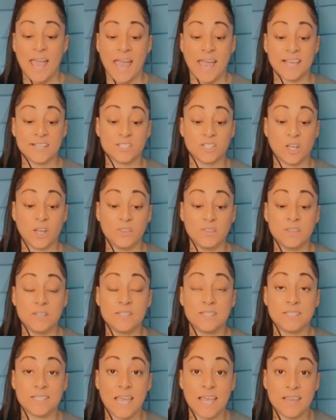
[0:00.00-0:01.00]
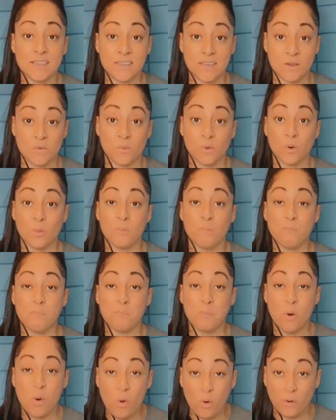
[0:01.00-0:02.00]
as on the day they were
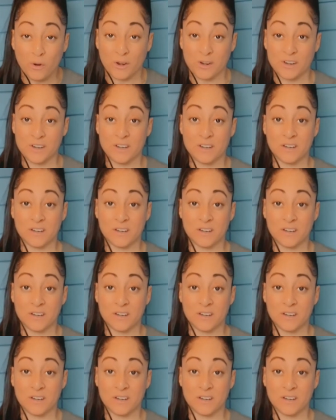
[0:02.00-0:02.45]
born.